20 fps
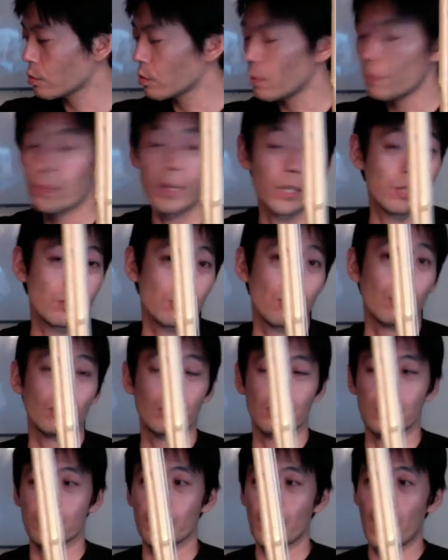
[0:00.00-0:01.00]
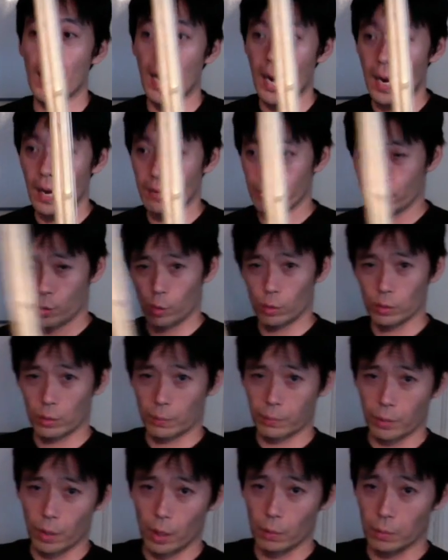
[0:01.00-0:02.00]
of my shoulders. My I have shoulder
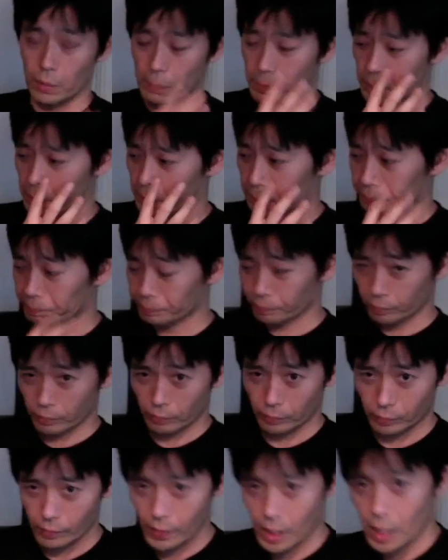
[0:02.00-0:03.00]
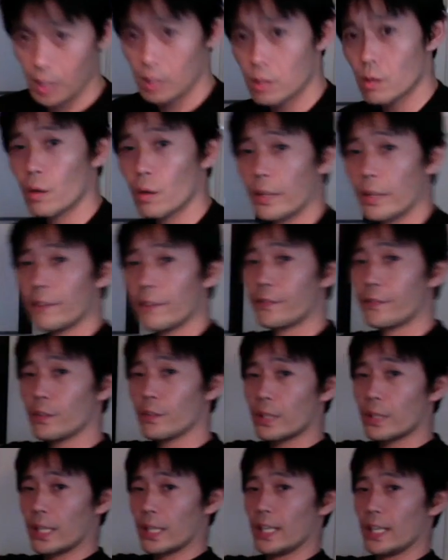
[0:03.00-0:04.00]
problems. So if
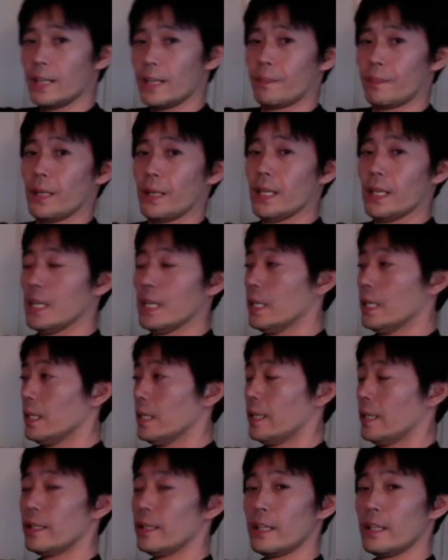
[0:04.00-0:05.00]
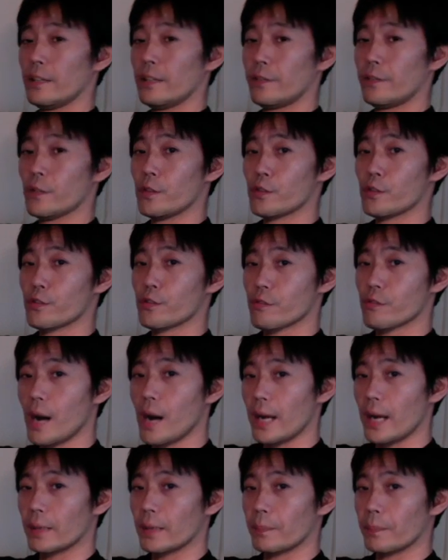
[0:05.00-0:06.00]
you keep, and then if you
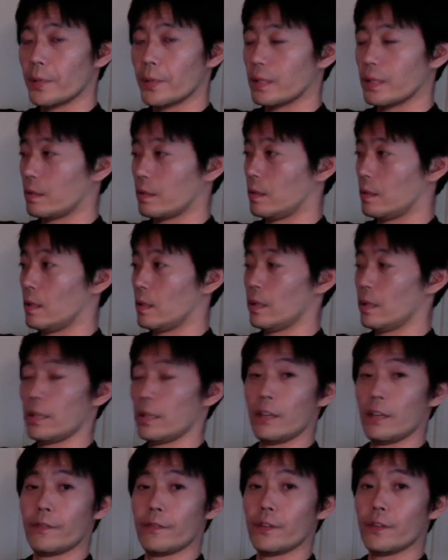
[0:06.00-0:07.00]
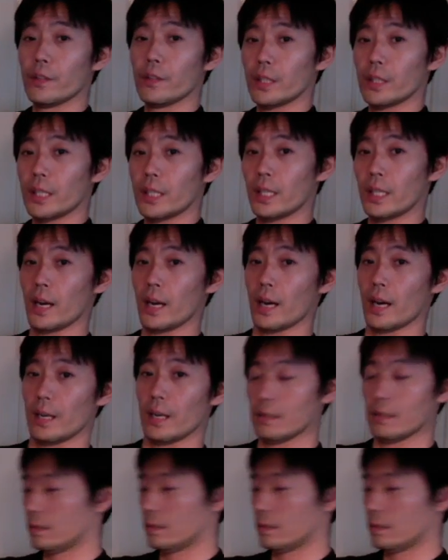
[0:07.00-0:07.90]
strike, if you're here,